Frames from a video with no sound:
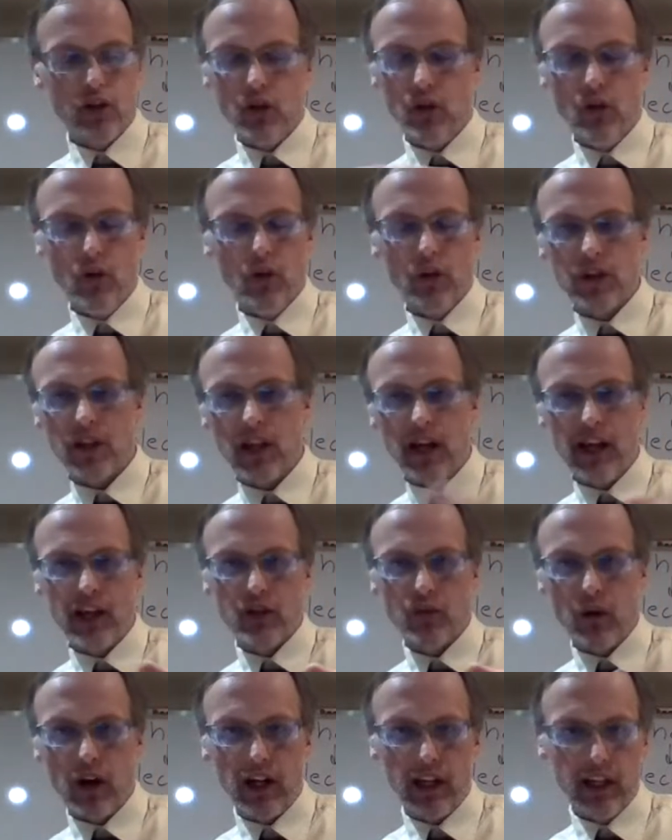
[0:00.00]
to Google
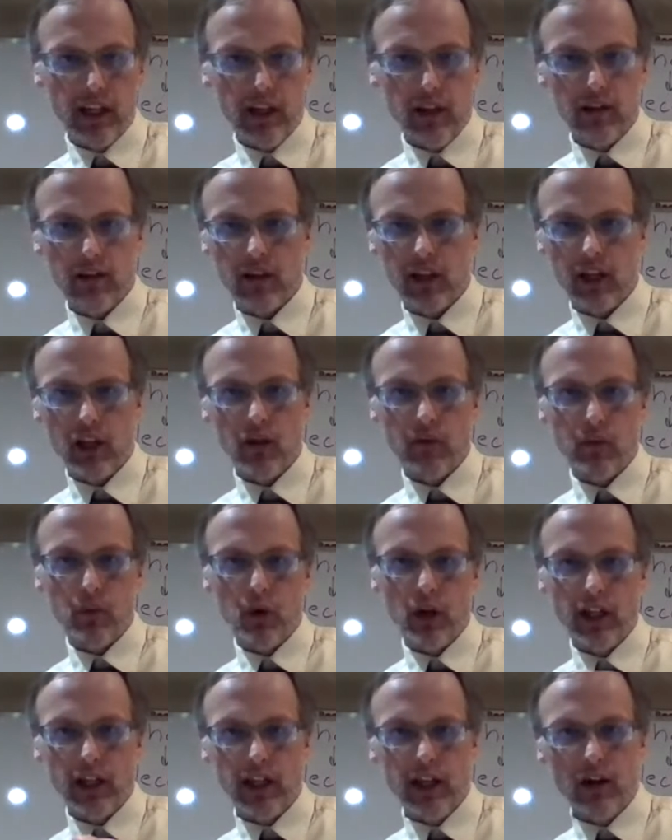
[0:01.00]
Slides. Riley, thank you for
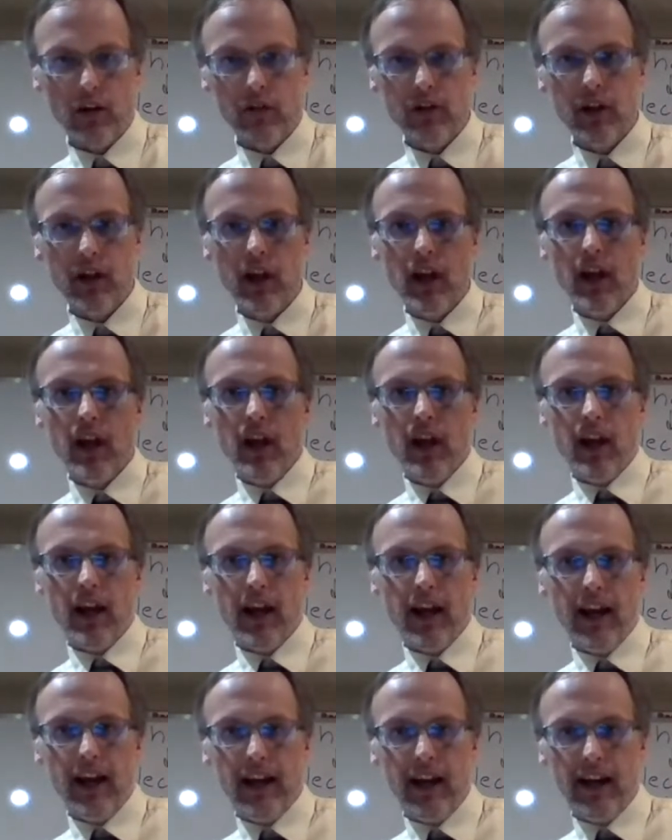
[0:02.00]
pointing that
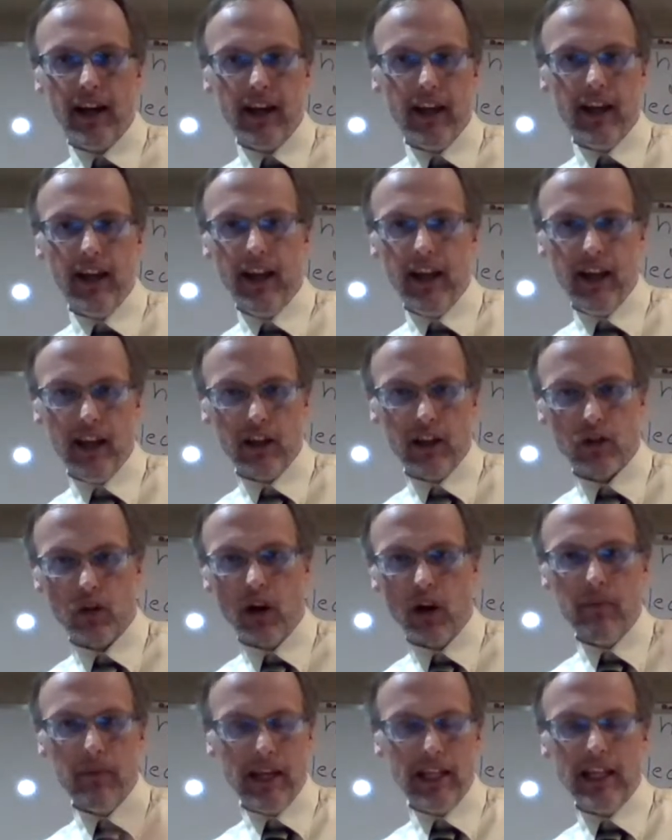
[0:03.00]
out. So
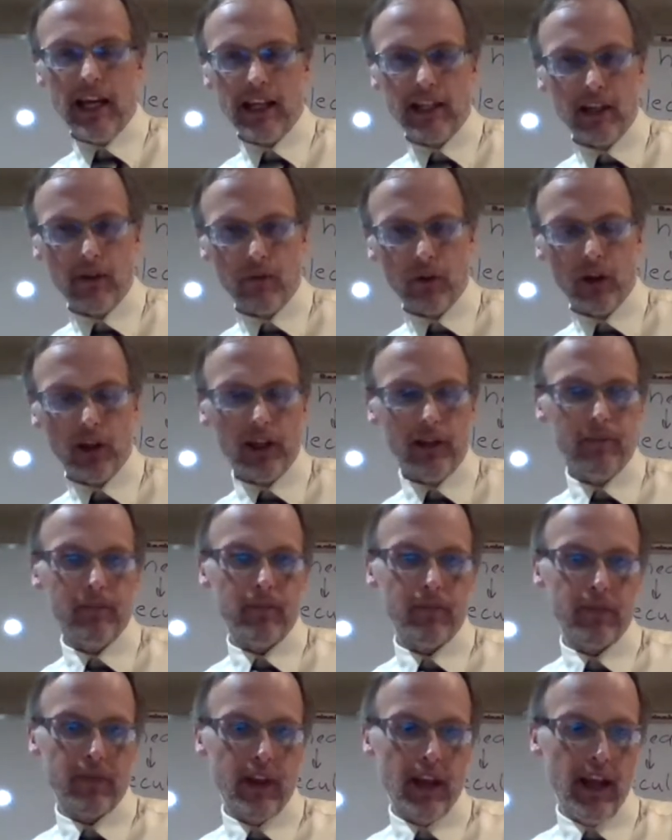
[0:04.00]
I made that different.
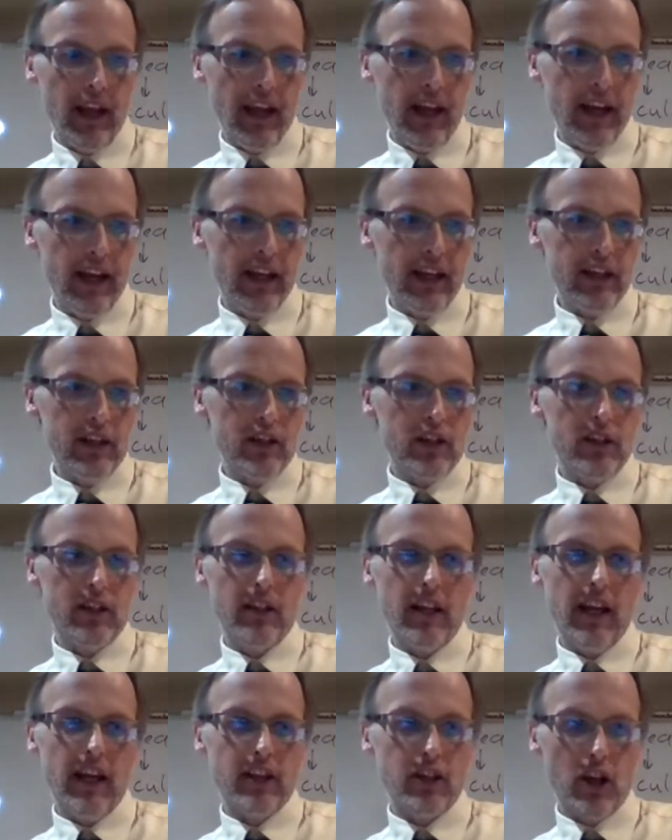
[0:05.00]
And
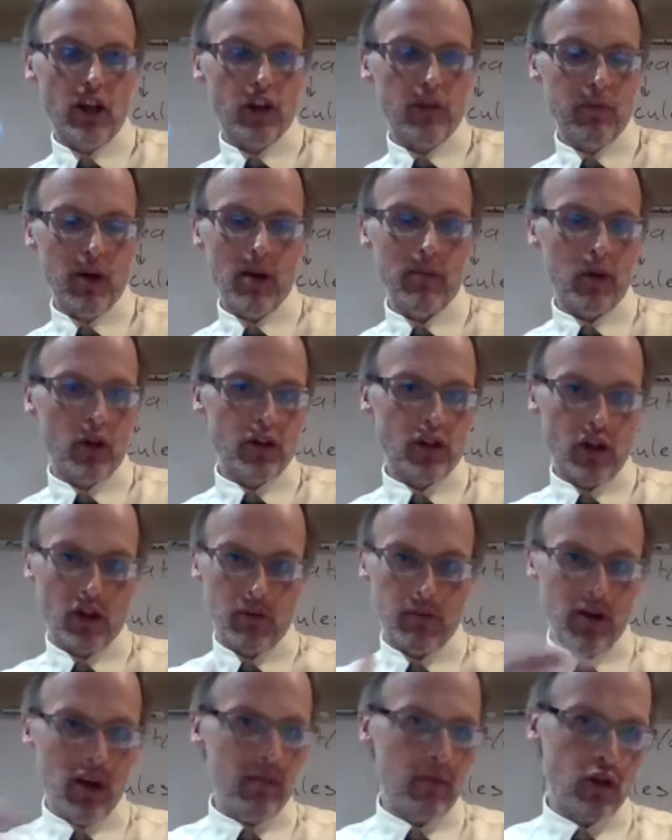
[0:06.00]
it's on thermometers. And
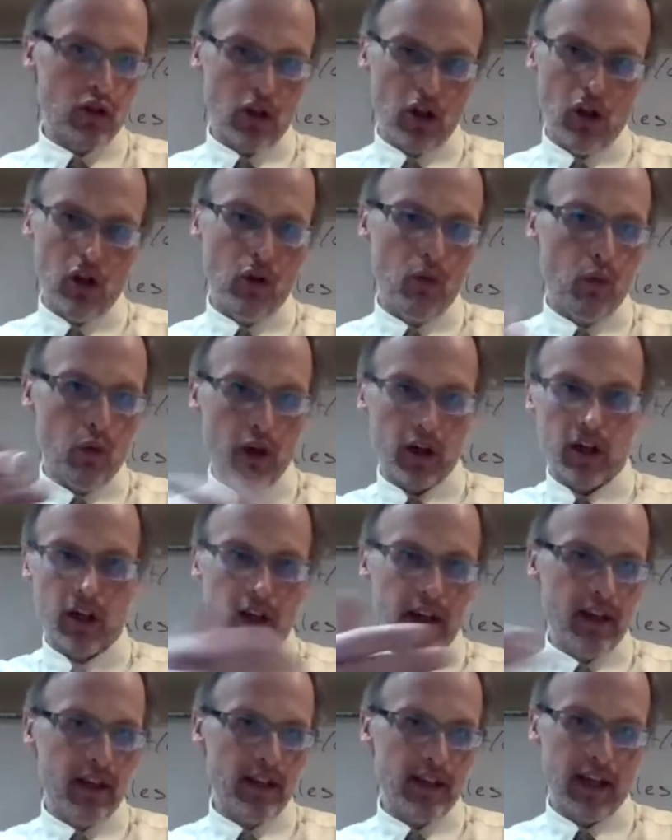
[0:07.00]
thermometers all work
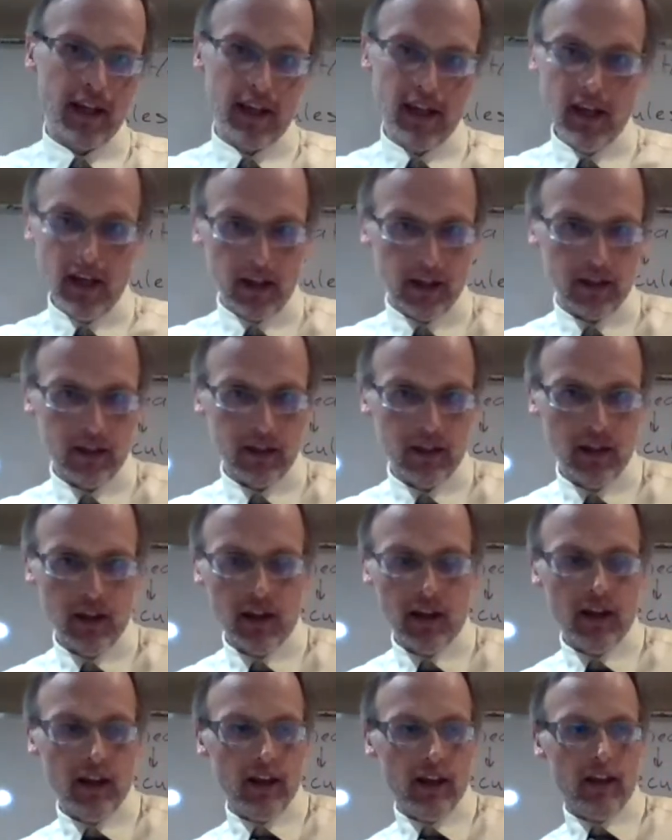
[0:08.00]
on this idea
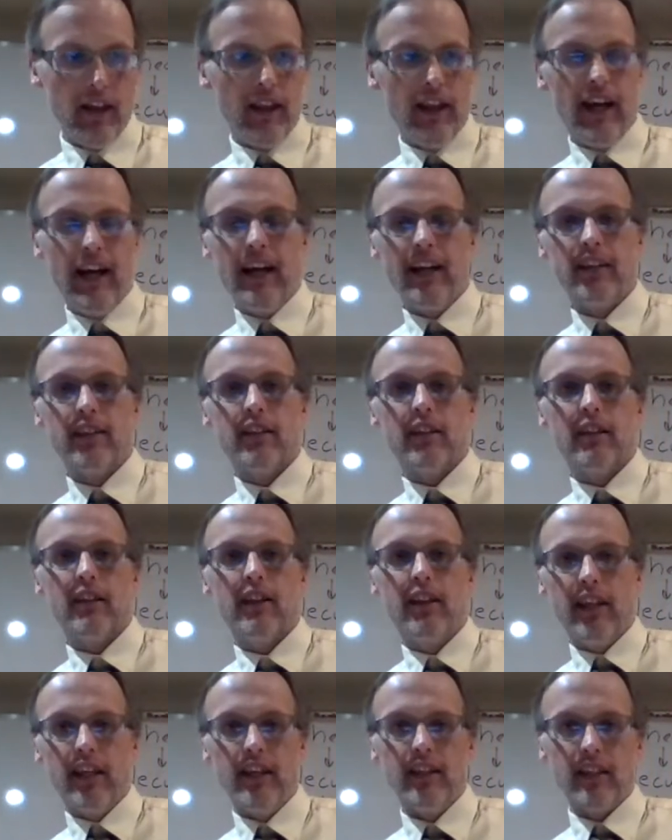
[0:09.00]
that
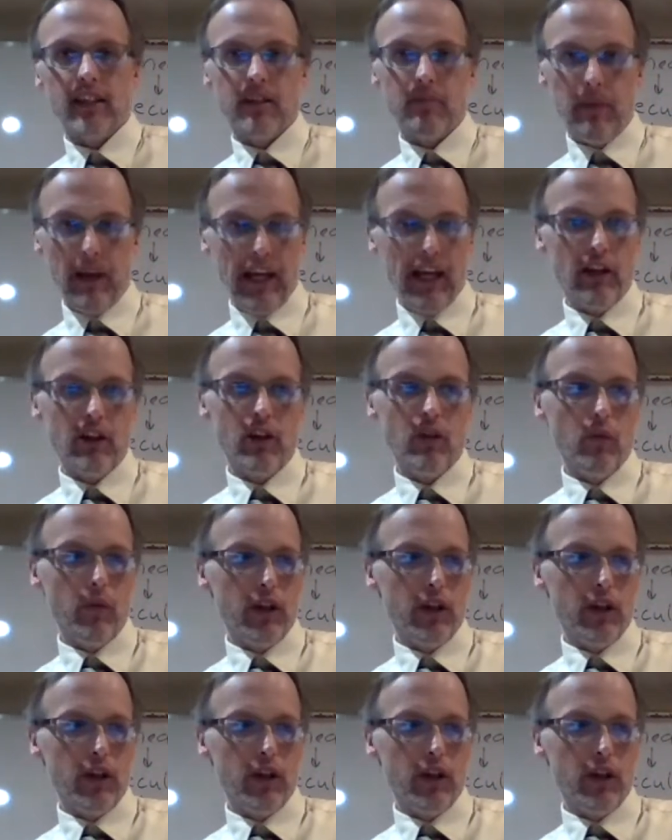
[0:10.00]
things expand in the